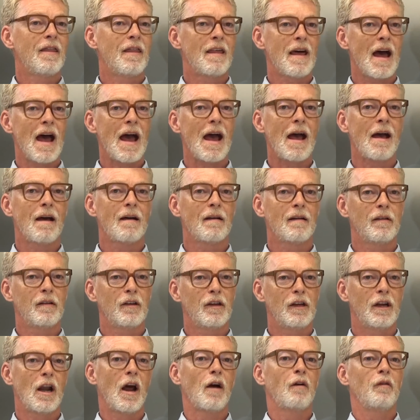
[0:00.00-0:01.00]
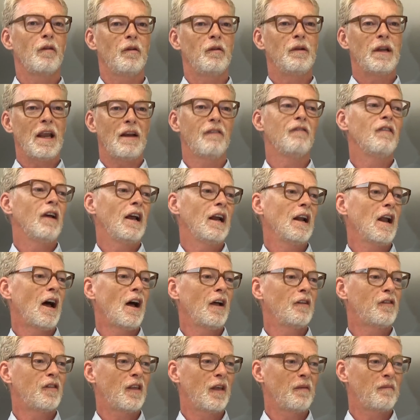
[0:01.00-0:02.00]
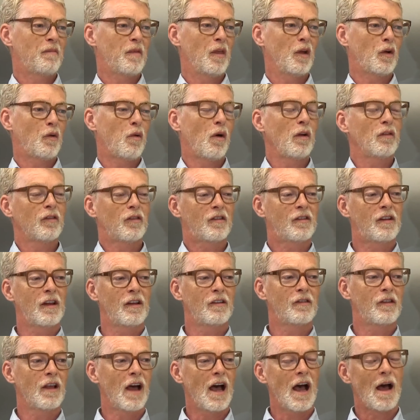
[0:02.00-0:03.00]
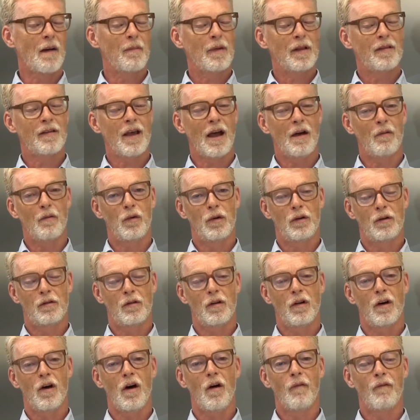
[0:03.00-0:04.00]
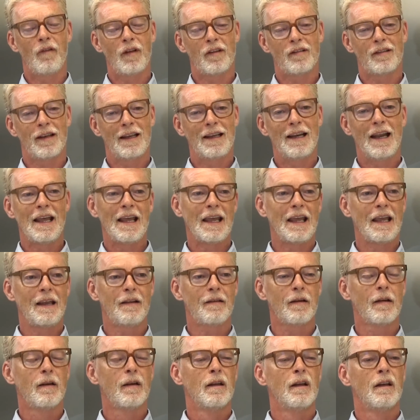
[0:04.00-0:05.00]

that, we didn't realise the quantities that Habitat would obviously need.